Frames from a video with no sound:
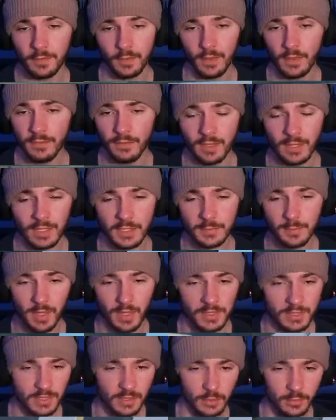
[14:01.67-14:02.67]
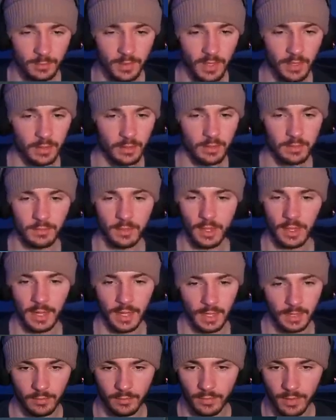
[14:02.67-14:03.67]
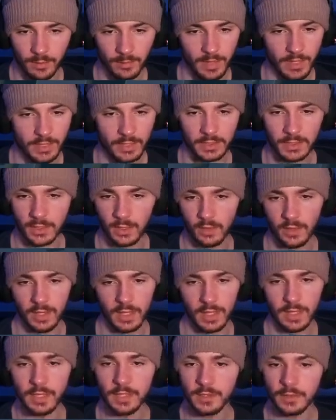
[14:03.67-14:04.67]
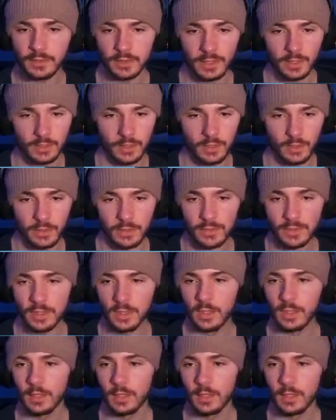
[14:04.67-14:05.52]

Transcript: you have any spots that are better, I highly recommend just going ahead using those.